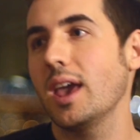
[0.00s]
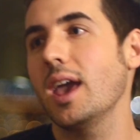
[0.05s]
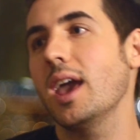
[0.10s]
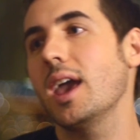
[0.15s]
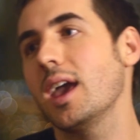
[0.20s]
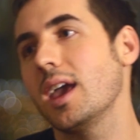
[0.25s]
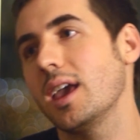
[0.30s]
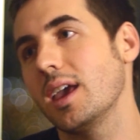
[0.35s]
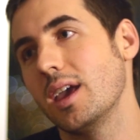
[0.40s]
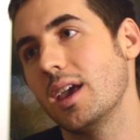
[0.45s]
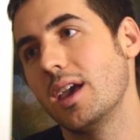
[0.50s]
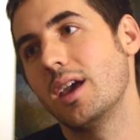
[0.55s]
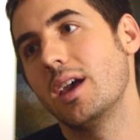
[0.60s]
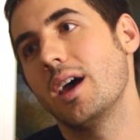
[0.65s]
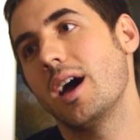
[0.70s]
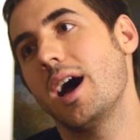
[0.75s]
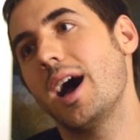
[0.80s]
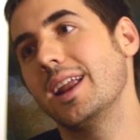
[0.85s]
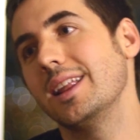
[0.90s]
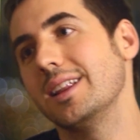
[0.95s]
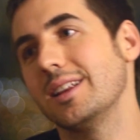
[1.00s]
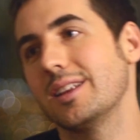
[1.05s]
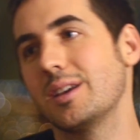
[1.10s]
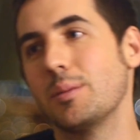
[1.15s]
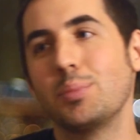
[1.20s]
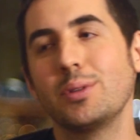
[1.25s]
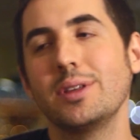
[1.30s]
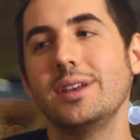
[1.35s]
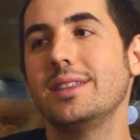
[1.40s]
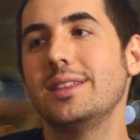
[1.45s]
hey, I didn't
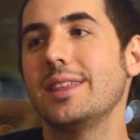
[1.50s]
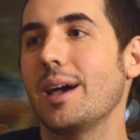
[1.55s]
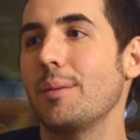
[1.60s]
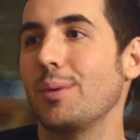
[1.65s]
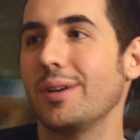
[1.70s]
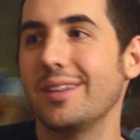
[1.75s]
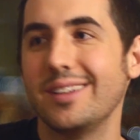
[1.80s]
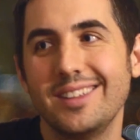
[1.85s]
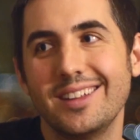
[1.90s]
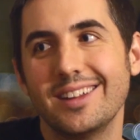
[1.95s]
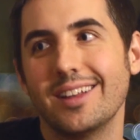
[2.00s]
complete that, but